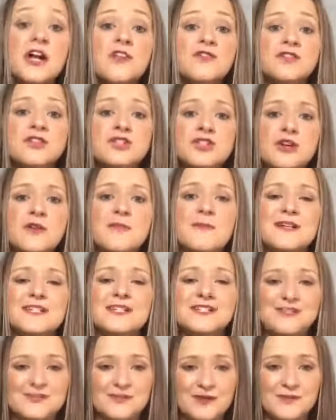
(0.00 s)
The job
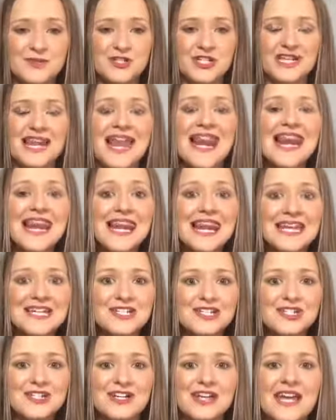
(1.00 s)
description
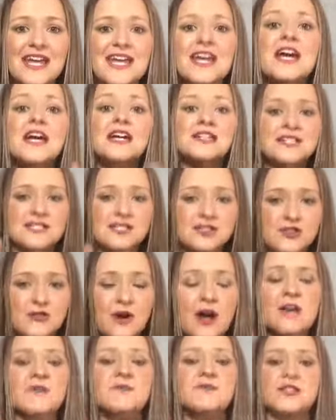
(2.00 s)
literally
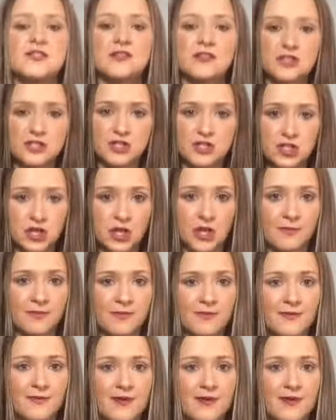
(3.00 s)
describes the job.